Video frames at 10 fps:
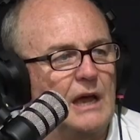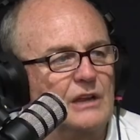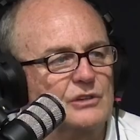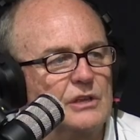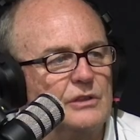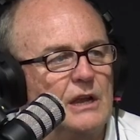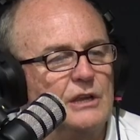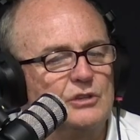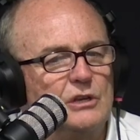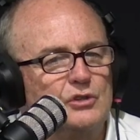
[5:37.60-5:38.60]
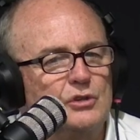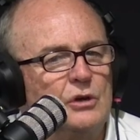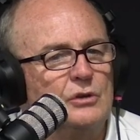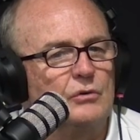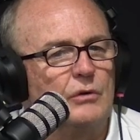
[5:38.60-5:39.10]
Gatting said that. He said he
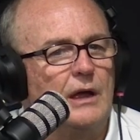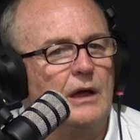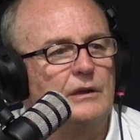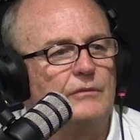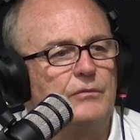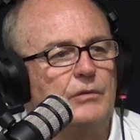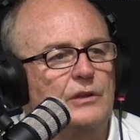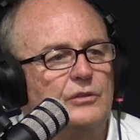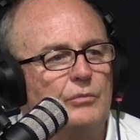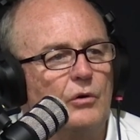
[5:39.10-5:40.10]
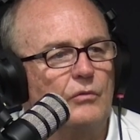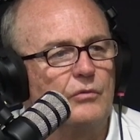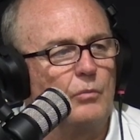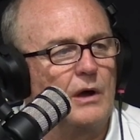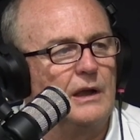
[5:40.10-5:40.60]
turned around, he'd flick the ball
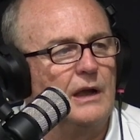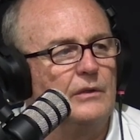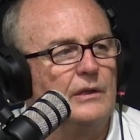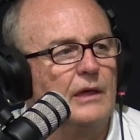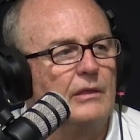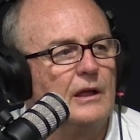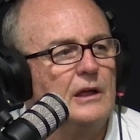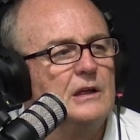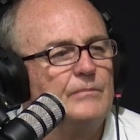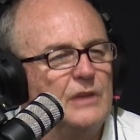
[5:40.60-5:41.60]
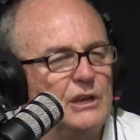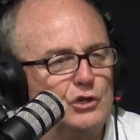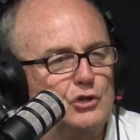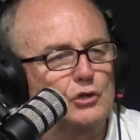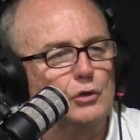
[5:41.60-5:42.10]
from one hand to the other, and
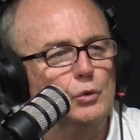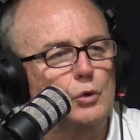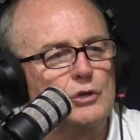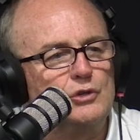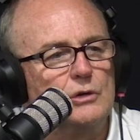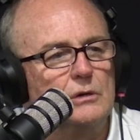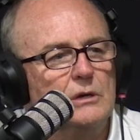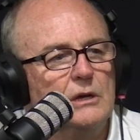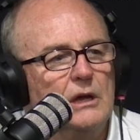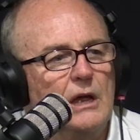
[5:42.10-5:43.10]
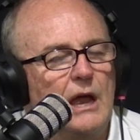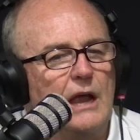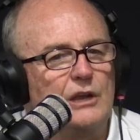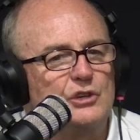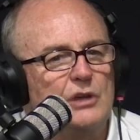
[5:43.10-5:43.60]
he'd just look at you.
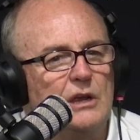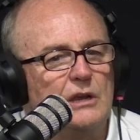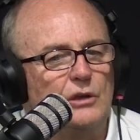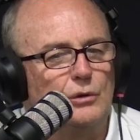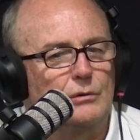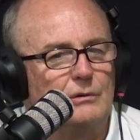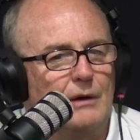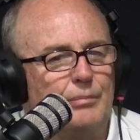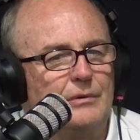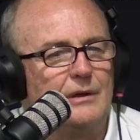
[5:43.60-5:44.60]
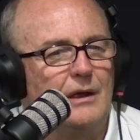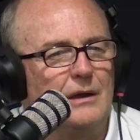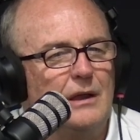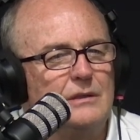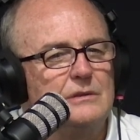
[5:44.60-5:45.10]
And he said he'd look you up and
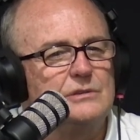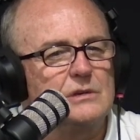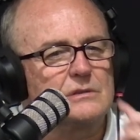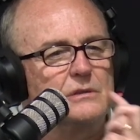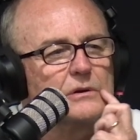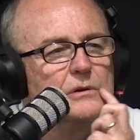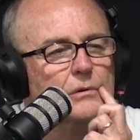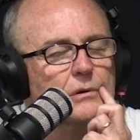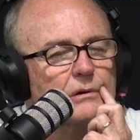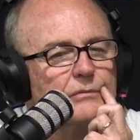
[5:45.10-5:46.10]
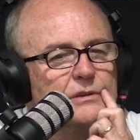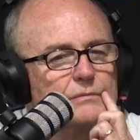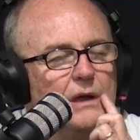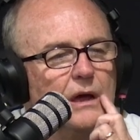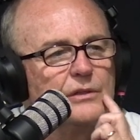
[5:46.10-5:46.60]
down, and just to the corner of
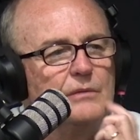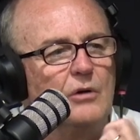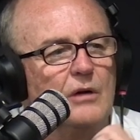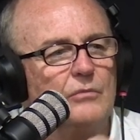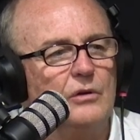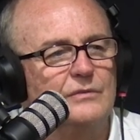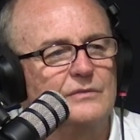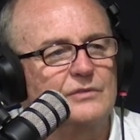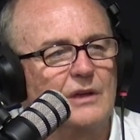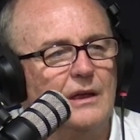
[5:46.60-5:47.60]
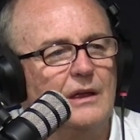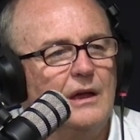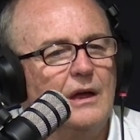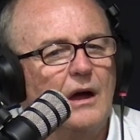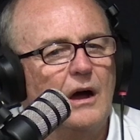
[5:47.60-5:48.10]
this mouth, he might move you, say,
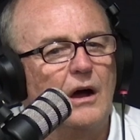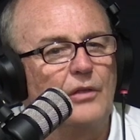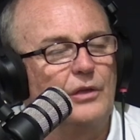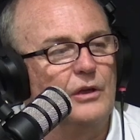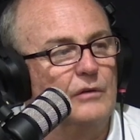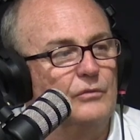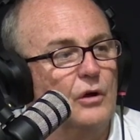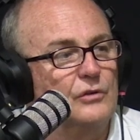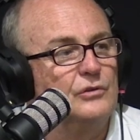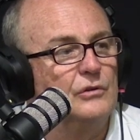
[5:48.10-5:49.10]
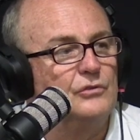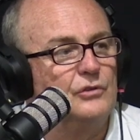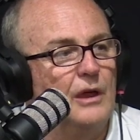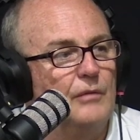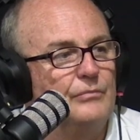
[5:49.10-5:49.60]
"I think I've got you,
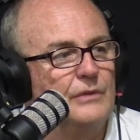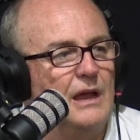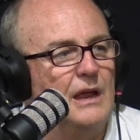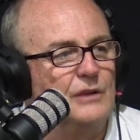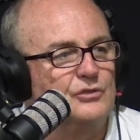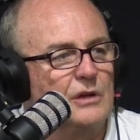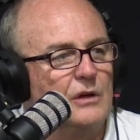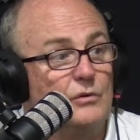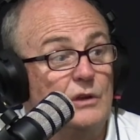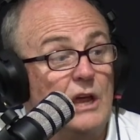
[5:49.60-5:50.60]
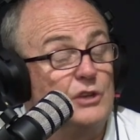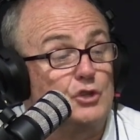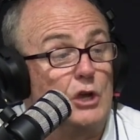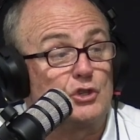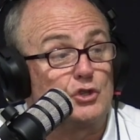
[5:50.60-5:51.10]
champ." Yep. And so
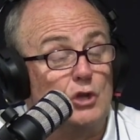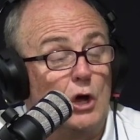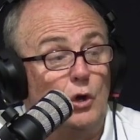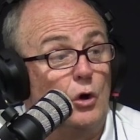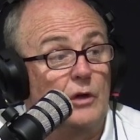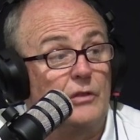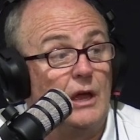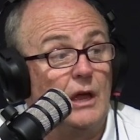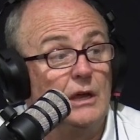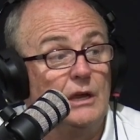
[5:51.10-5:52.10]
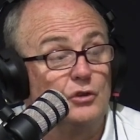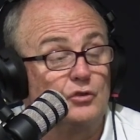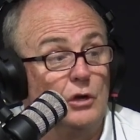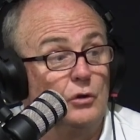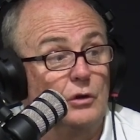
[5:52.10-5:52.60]
it's no longer there. It
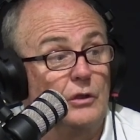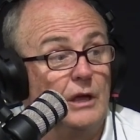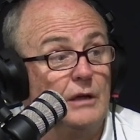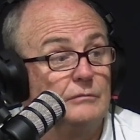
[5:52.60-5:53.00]
is no longer there.